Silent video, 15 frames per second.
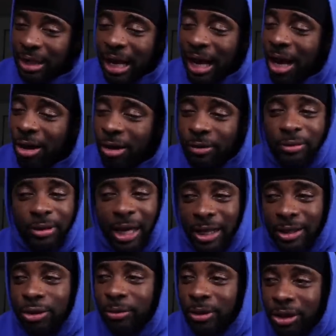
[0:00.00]

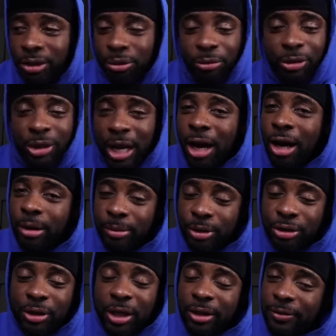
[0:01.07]
At 23, I would have been
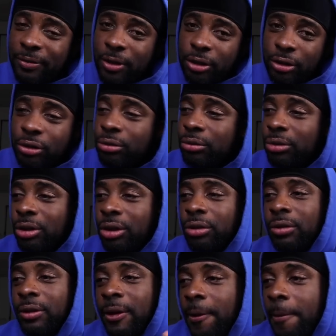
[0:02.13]
trying to fuck too.
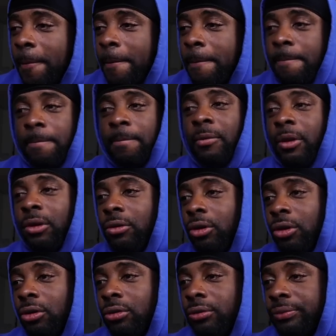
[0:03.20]
So... You
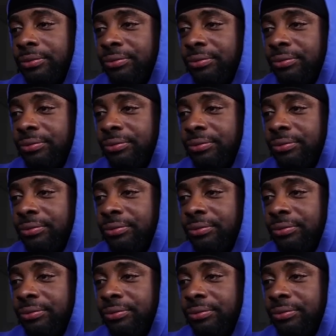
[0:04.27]
know,